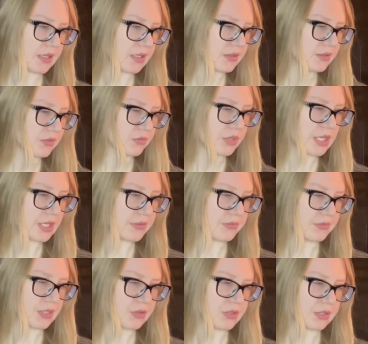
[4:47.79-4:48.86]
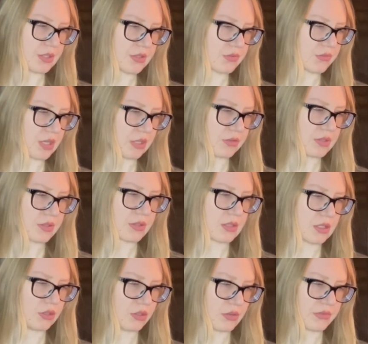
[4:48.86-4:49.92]
can't really feel in this fragrance
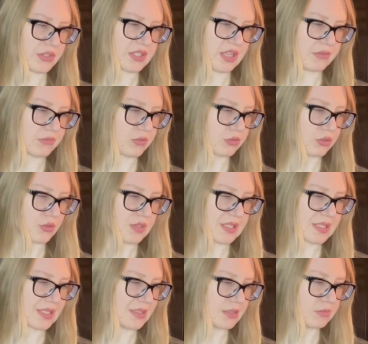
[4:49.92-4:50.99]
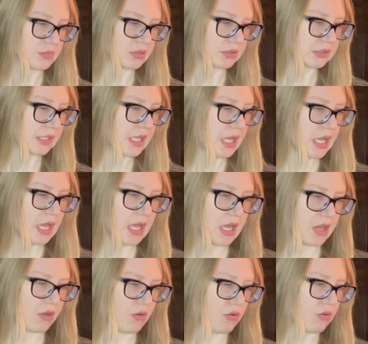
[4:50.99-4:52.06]
a lot of saffron or cinnamon
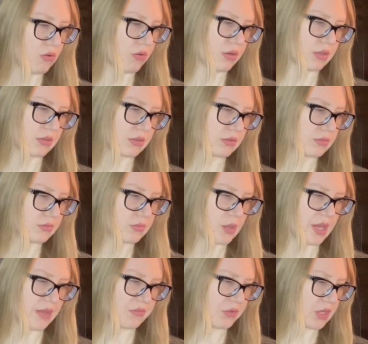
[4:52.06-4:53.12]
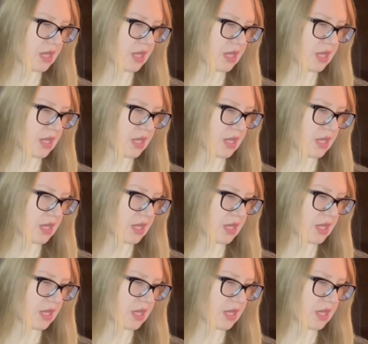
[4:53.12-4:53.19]
or whatever.